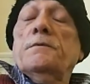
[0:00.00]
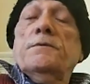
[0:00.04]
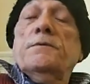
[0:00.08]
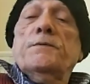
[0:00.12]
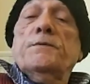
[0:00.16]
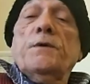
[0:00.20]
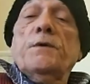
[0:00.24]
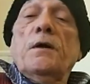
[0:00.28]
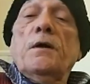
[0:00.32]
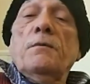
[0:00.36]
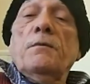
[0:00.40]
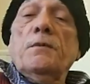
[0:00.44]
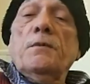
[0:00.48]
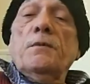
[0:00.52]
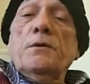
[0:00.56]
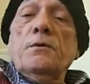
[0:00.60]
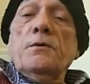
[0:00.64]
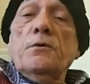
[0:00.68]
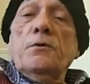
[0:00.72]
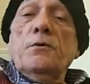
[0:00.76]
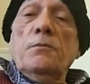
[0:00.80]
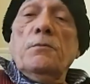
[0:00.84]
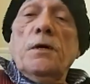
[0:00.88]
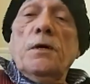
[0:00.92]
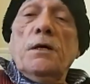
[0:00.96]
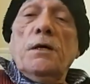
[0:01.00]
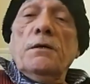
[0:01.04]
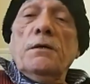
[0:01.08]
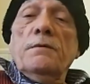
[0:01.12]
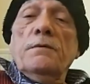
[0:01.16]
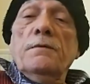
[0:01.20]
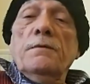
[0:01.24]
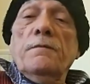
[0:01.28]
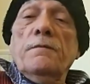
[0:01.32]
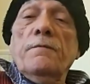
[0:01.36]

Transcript: from Karol Bagh,